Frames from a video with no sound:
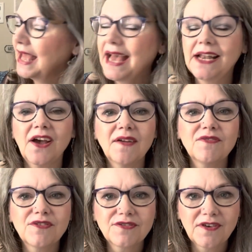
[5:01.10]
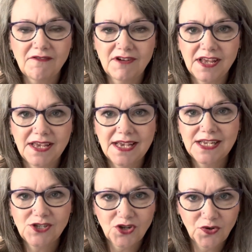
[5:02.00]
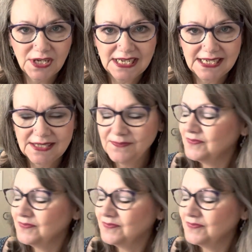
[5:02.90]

and I have thoroughly enjoyed it.